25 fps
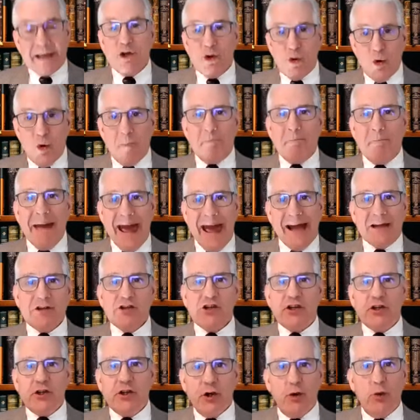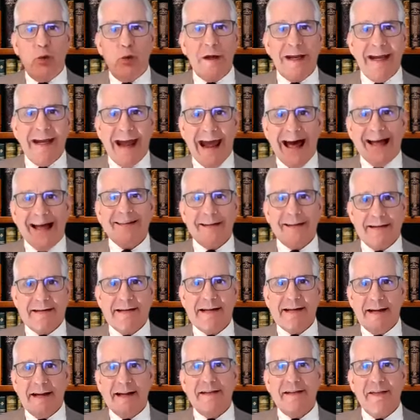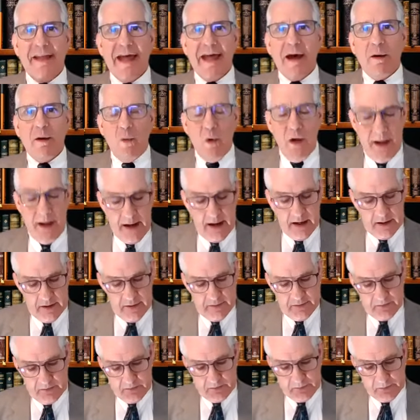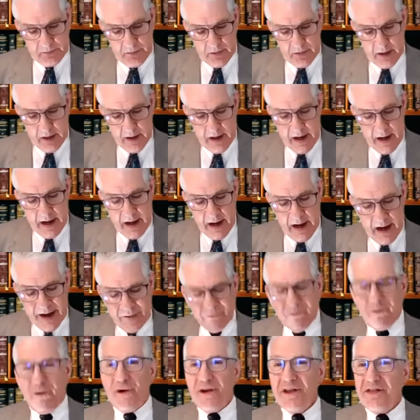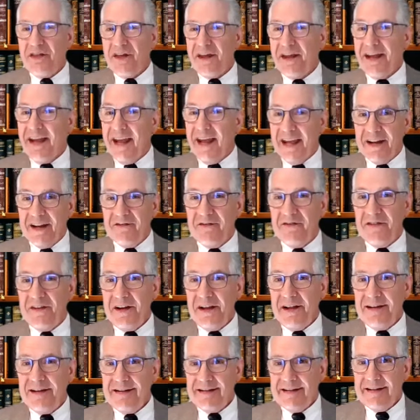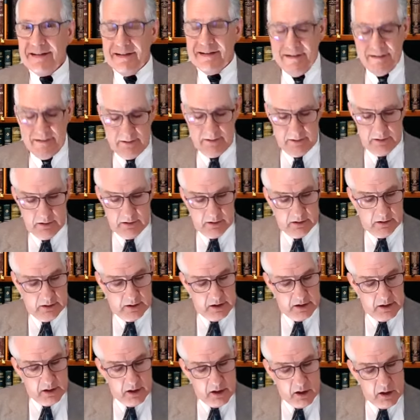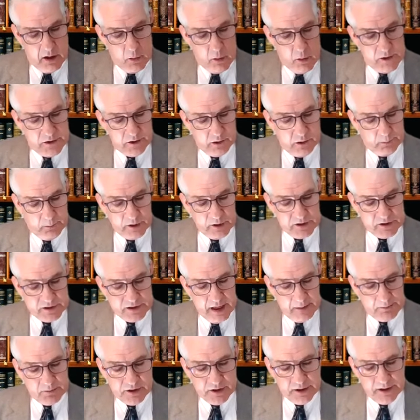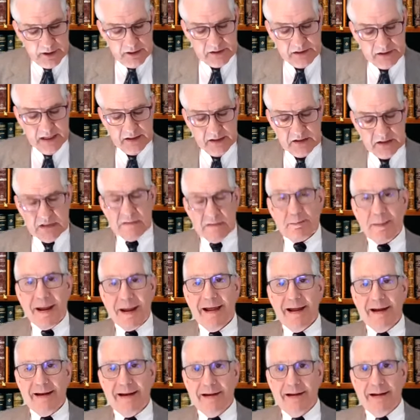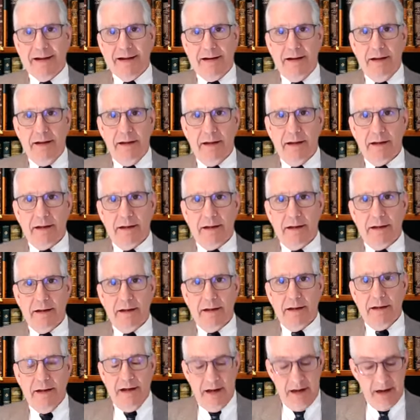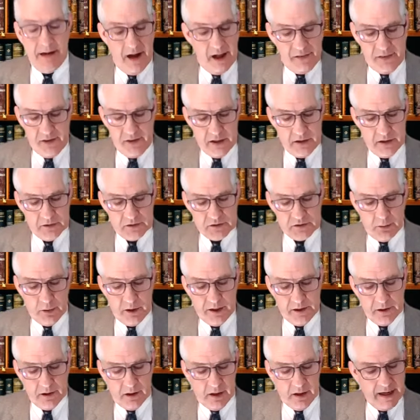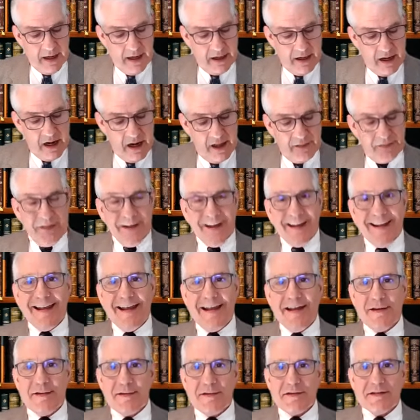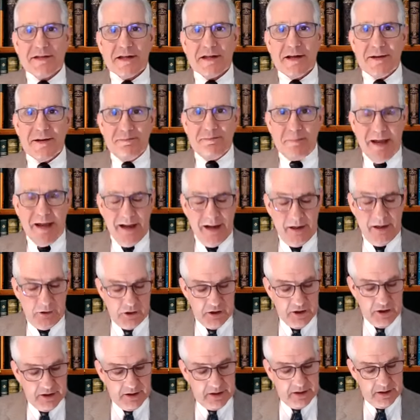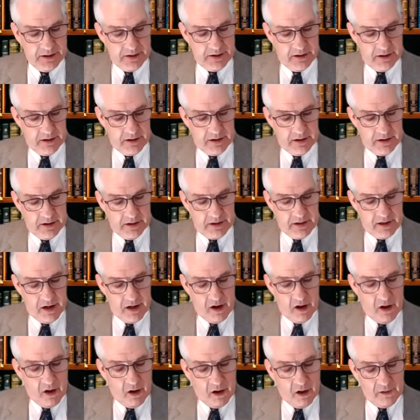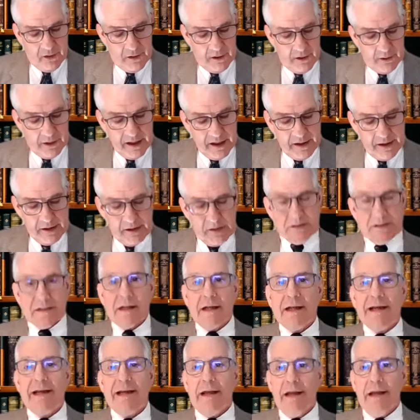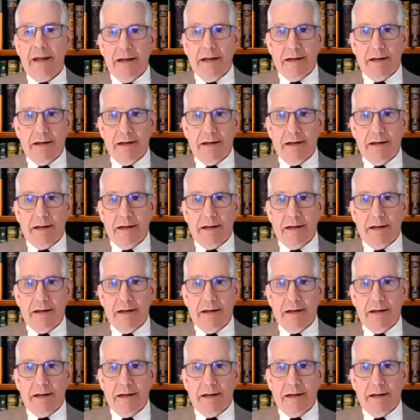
Can you imagine your reality in that way? Everything infinite? When your perception is expanded, nothing is real and nothing is imagined. All there is